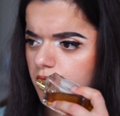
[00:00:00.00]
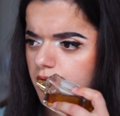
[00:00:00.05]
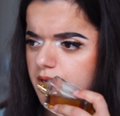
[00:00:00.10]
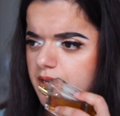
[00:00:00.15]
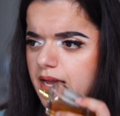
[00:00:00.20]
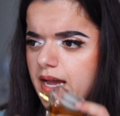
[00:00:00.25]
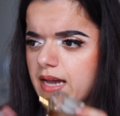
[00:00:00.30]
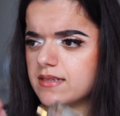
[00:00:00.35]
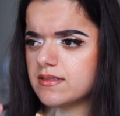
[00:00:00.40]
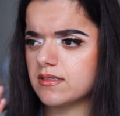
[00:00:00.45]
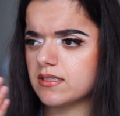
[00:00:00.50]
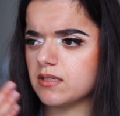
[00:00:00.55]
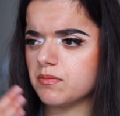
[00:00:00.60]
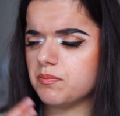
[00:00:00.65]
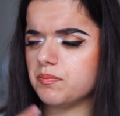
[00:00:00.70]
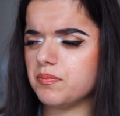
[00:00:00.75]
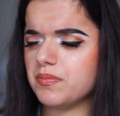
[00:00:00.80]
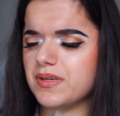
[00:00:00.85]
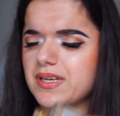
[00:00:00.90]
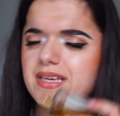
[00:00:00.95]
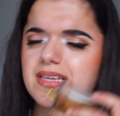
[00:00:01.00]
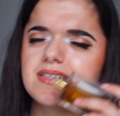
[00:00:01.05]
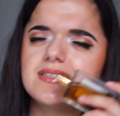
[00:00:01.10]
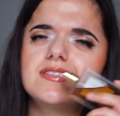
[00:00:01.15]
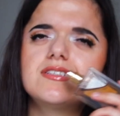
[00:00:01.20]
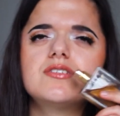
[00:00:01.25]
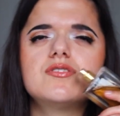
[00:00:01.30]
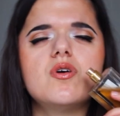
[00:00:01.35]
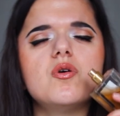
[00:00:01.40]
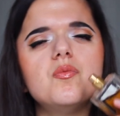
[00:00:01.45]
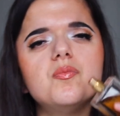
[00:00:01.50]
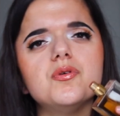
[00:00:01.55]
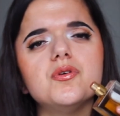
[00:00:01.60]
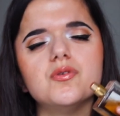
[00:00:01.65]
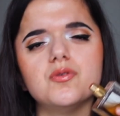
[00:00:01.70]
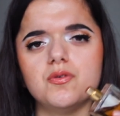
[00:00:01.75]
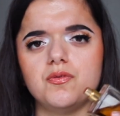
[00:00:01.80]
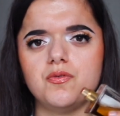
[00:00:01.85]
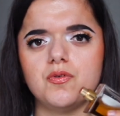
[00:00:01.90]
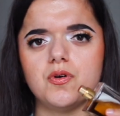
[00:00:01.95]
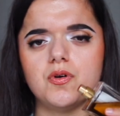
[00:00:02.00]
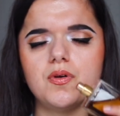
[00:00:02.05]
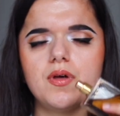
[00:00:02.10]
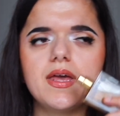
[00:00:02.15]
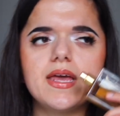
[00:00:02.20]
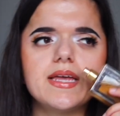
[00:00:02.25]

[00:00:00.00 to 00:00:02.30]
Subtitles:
It has like it's so beautiful.